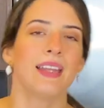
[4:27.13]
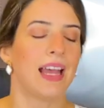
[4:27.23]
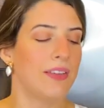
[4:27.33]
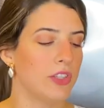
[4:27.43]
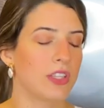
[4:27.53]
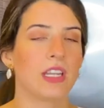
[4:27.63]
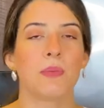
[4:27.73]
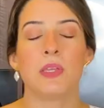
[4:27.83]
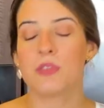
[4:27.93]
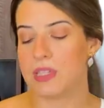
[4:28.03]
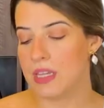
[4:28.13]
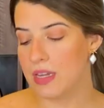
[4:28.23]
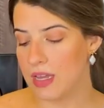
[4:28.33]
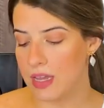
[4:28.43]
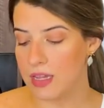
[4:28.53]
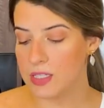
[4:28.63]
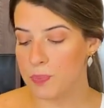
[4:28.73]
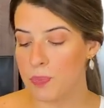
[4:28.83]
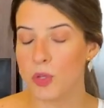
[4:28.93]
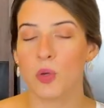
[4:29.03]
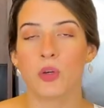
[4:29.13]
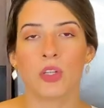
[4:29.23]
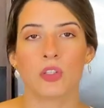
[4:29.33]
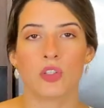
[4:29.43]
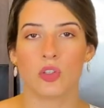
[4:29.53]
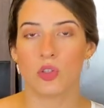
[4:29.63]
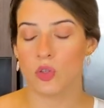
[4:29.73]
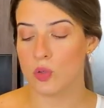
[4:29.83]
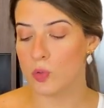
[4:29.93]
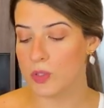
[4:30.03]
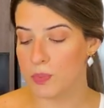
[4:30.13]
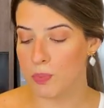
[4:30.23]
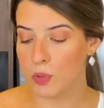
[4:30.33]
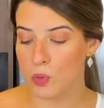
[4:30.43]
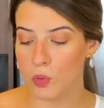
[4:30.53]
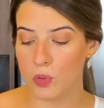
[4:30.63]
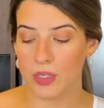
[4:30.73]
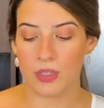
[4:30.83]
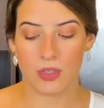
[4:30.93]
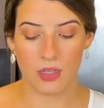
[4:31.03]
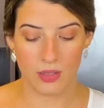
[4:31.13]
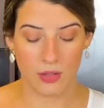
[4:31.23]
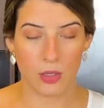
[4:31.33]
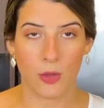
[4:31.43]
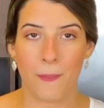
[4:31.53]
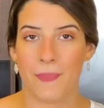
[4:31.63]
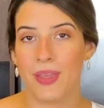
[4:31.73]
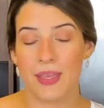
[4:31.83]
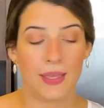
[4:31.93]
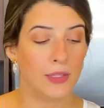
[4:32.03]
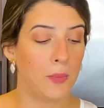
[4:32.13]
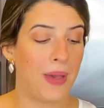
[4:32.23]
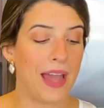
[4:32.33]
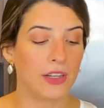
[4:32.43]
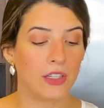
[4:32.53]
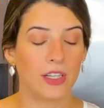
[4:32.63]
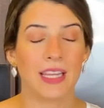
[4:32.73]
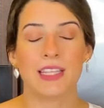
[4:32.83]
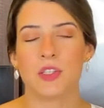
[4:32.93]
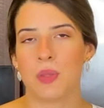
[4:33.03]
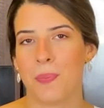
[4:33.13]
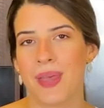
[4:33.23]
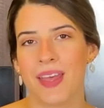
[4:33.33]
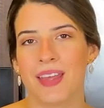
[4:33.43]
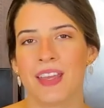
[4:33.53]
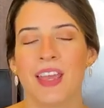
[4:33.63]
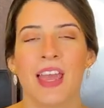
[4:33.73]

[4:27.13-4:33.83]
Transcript: I'm just gonna be using a spoon to spoon the batter into the pan.